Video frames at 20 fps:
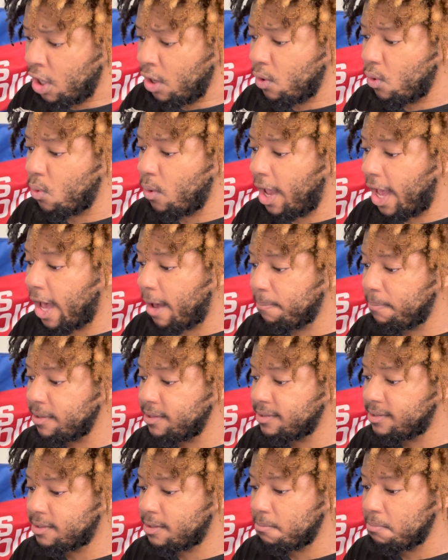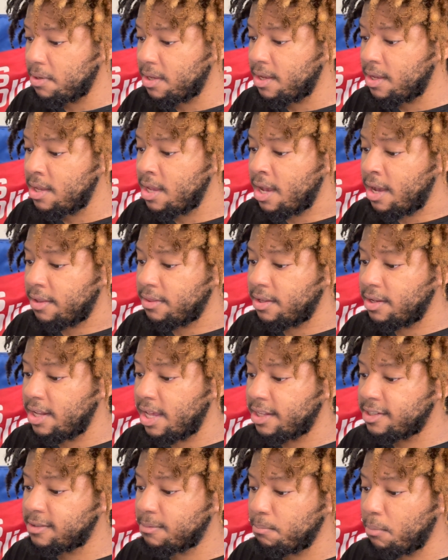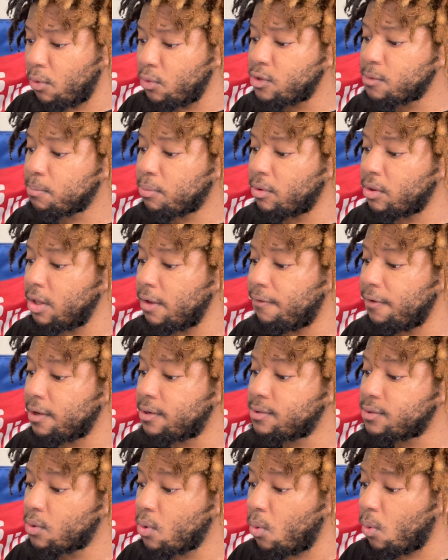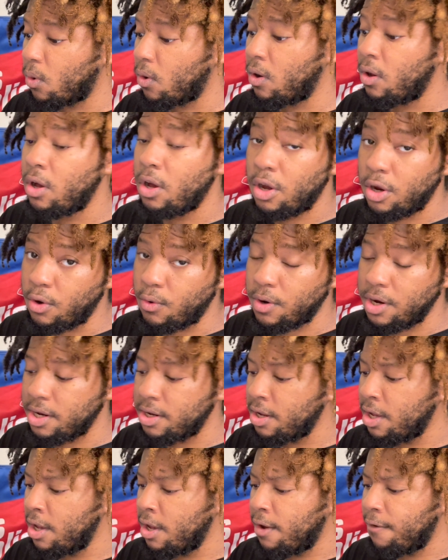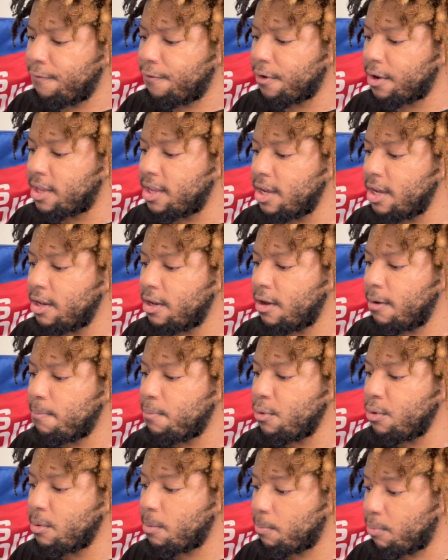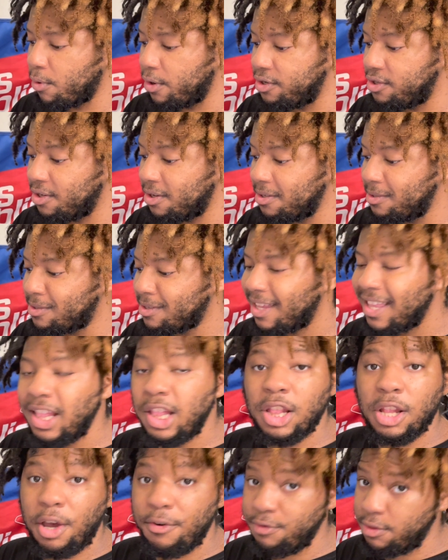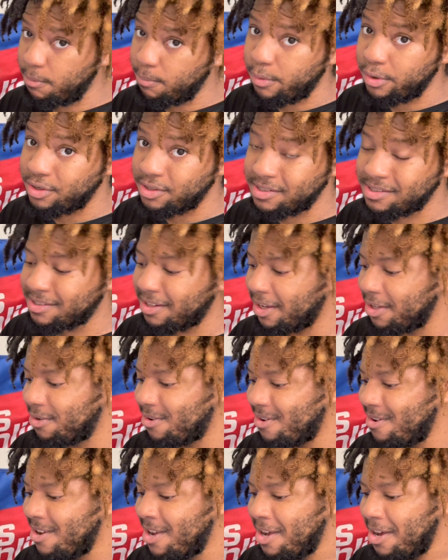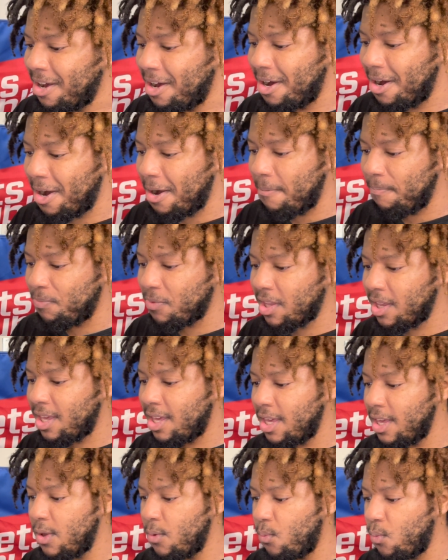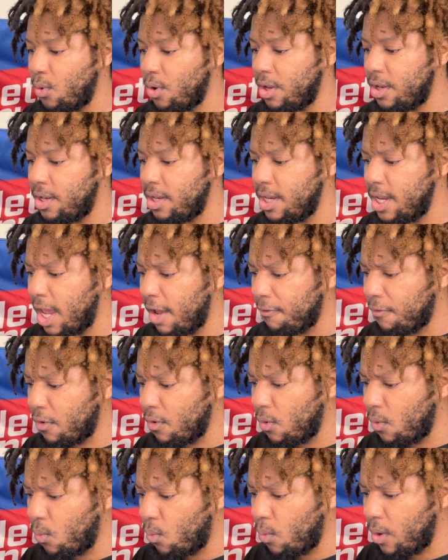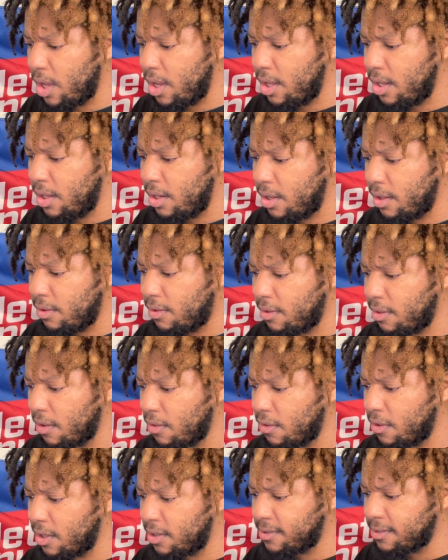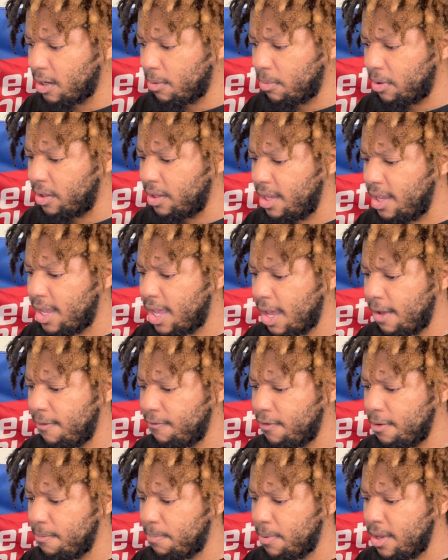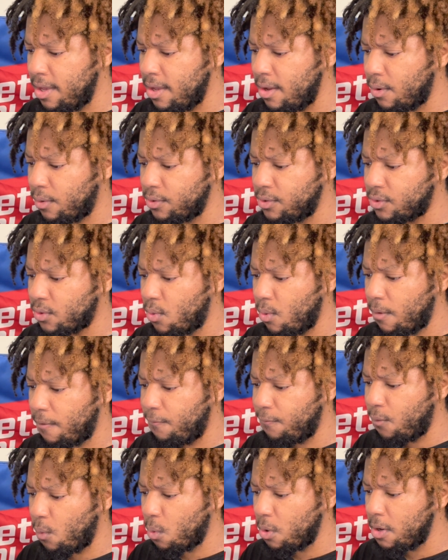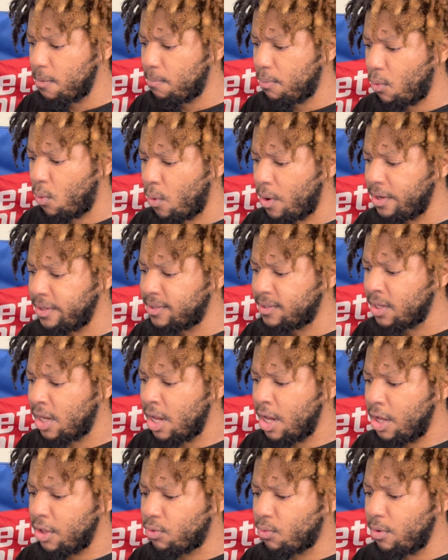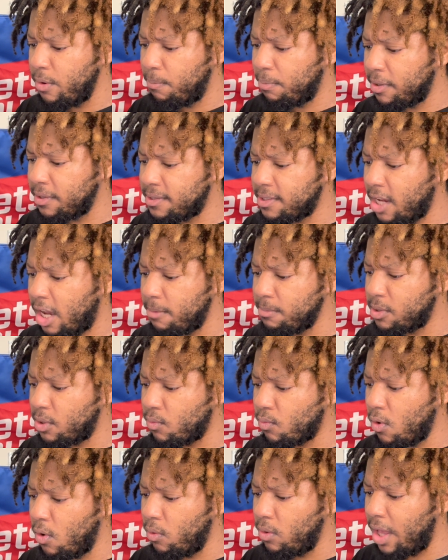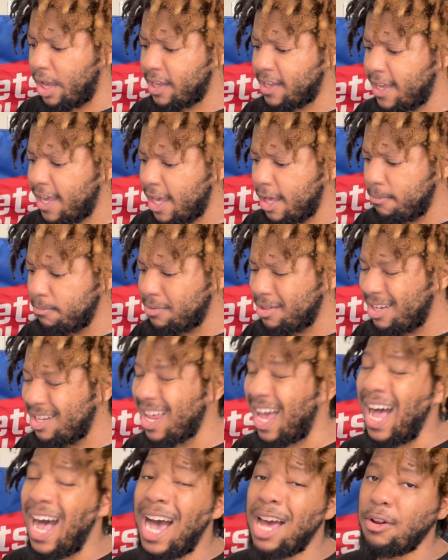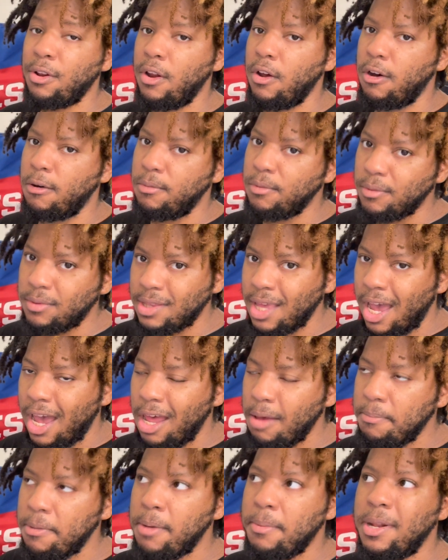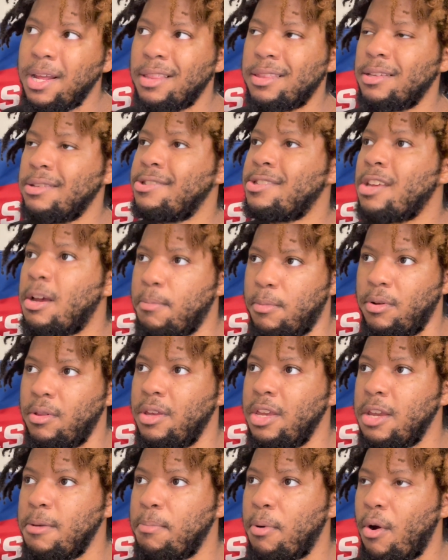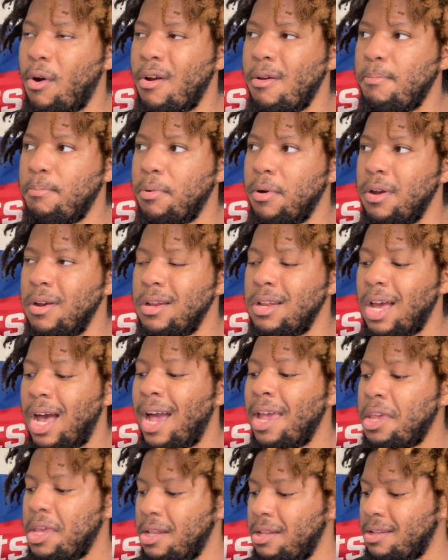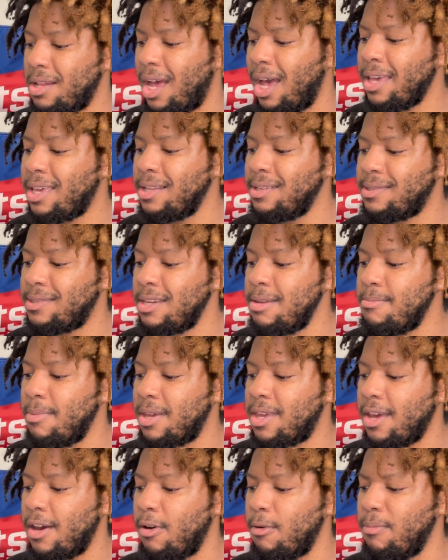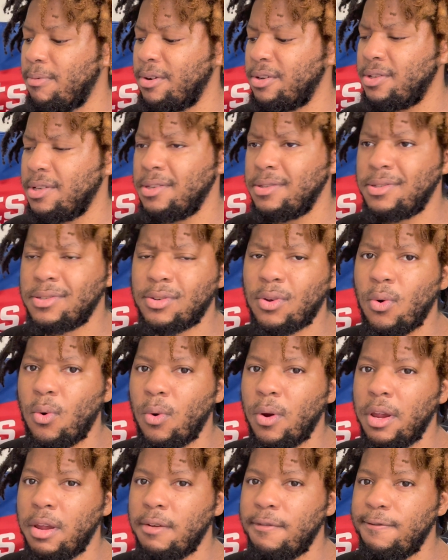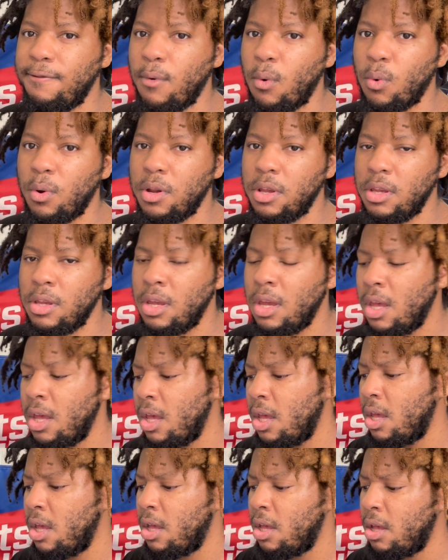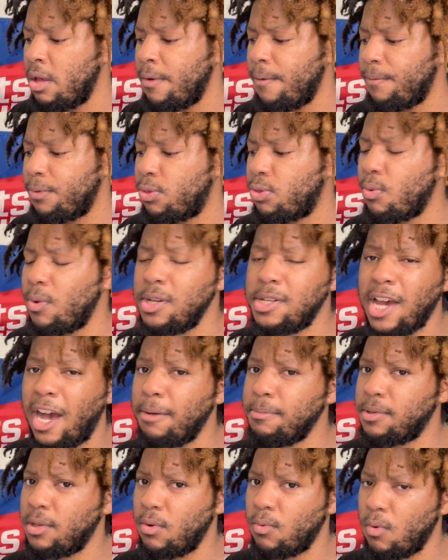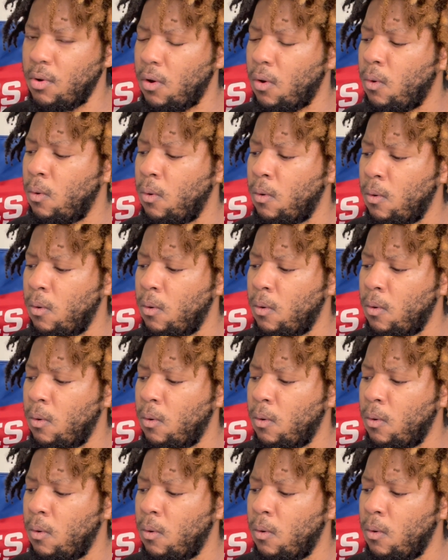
who happens to be the Nets' most prolific scorer. Agreed. Forget about Bridges. Love the Bridges slander. He would never win the Summer League MVP or score 40 points 3+ times in a row like Cam did. I don't know about that. Maybe not the Summer League part, but I can see Mikal Bridges scoring 40 3 times in a row.